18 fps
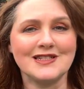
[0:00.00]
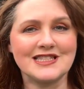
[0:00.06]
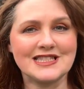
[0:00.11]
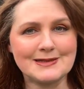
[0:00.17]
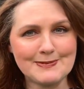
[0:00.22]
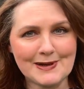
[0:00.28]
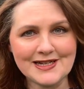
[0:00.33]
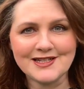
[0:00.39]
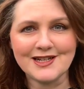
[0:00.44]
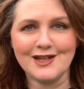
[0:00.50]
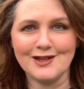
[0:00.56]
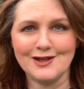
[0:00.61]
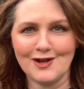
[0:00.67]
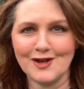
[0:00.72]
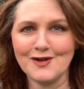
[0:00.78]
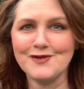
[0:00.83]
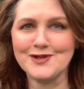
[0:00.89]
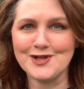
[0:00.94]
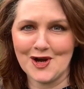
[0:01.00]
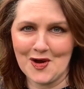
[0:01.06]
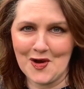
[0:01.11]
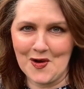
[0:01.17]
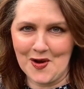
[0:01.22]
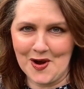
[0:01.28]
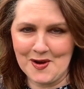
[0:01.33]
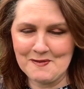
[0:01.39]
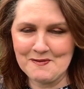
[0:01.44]
I'd spent a lot of
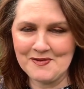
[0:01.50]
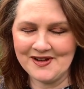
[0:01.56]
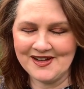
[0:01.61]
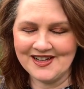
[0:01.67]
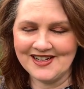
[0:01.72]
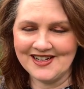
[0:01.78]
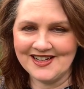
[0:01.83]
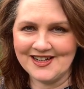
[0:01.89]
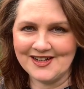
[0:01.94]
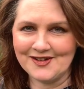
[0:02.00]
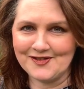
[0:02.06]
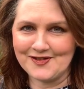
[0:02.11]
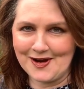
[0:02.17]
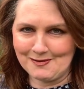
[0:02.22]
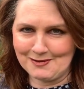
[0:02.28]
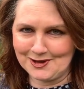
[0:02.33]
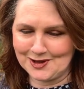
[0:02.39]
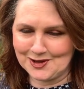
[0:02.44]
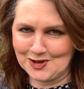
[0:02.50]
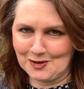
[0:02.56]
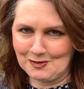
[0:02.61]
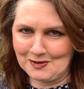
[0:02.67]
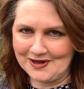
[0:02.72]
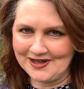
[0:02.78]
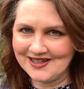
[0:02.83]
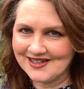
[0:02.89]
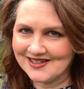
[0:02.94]
time fabric
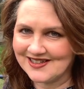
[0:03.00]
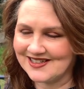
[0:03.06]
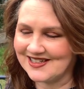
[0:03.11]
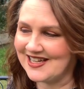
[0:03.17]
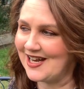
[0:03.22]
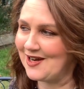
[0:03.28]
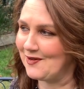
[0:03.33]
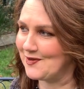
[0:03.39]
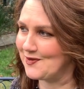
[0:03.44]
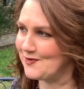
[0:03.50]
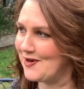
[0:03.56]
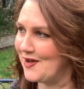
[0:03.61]
shopping and I was